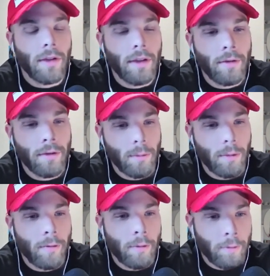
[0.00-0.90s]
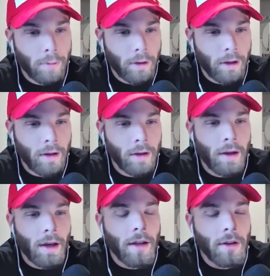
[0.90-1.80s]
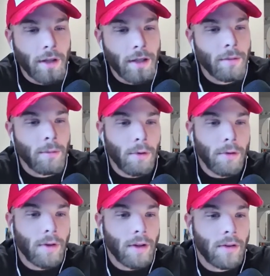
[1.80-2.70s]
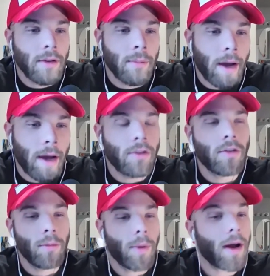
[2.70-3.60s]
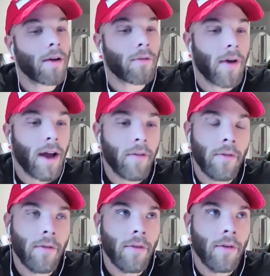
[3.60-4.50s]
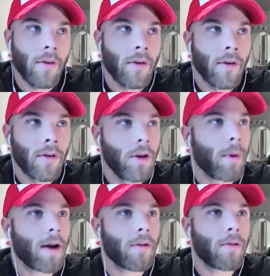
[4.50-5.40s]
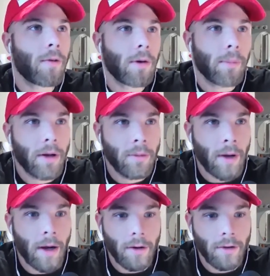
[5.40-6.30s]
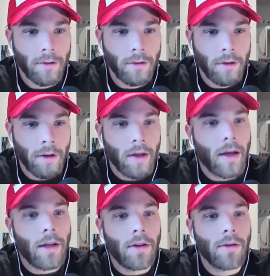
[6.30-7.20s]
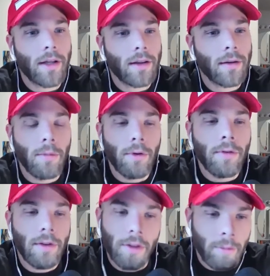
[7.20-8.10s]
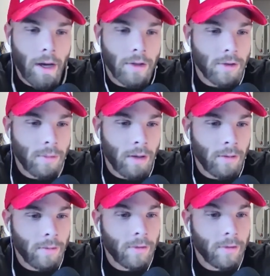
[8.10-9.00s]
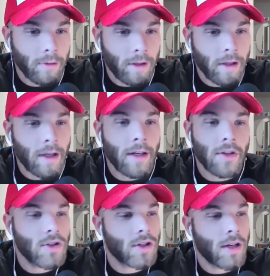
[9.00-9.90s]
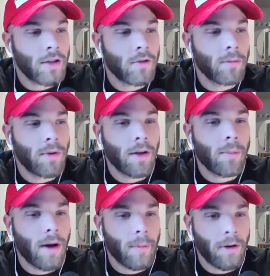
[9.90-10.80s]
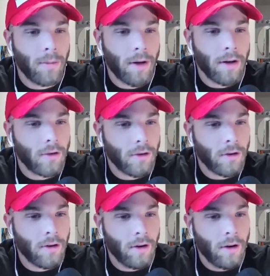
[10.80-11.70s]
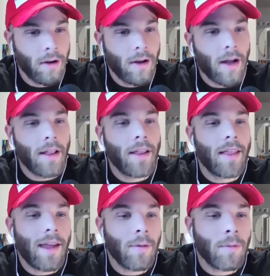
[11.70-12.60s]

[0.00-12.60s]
live somewhere for free, and you let them move into so you buy a 4-bedroom house and you let them move into the master bedroom for free in exchange for being a property manager. And then they